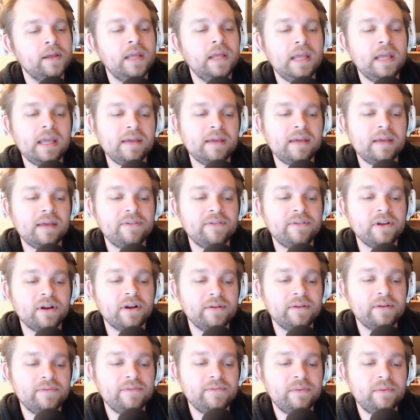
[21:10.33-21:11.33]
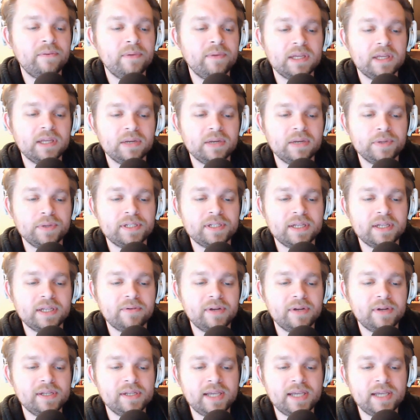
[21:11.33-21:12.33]
If you're unfamiliar with
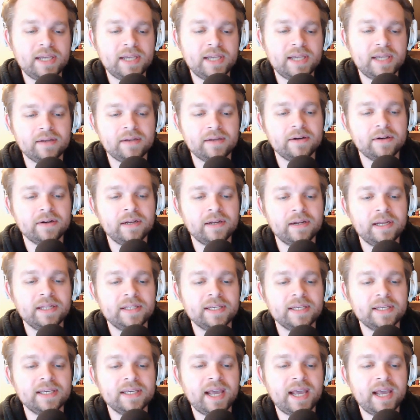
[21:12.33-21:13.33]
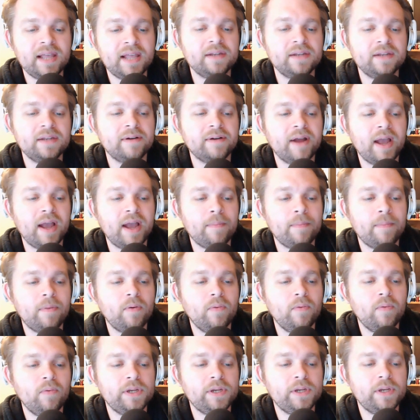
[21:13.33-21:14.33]
Sunrise Calendar, it's a calendar app
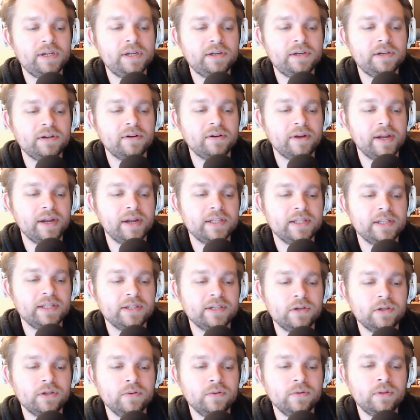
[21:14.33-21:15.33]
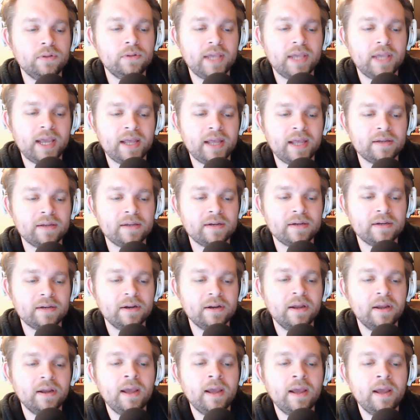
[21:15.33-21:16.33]
which integrates Google Calendar
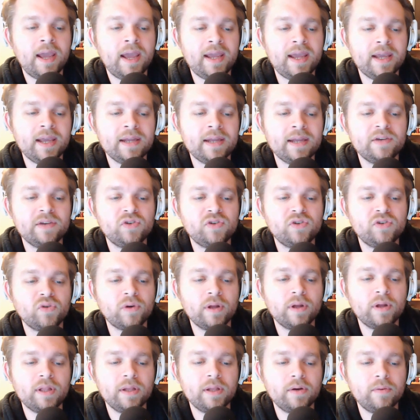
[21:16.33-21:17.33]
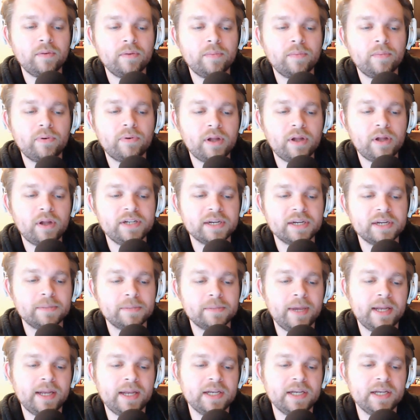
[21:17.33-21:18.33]
and Trello project
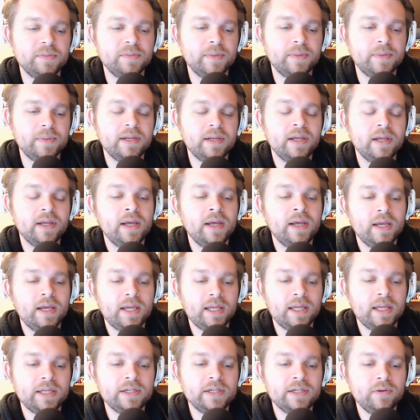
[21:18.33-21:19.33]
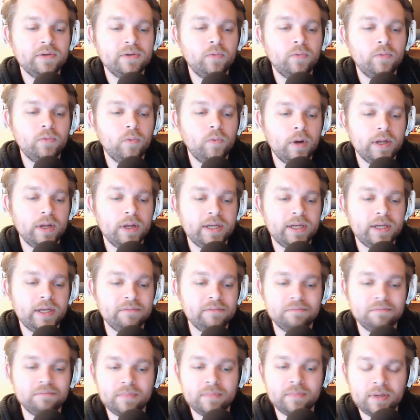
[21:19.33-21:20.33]
management into
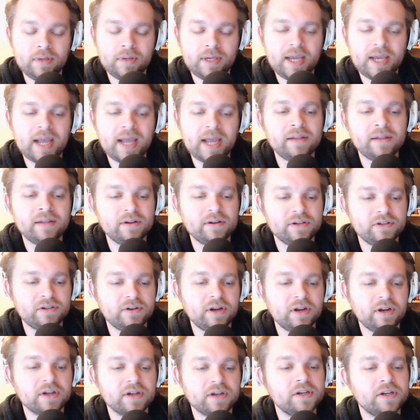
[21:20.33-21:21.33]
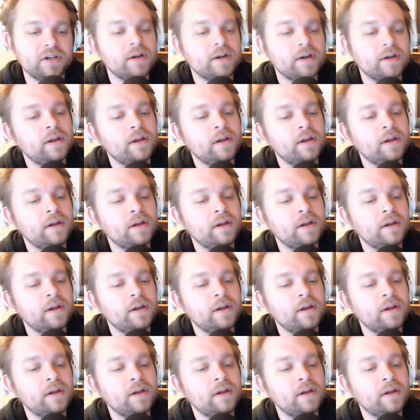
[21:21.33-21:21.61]
one calendar structure.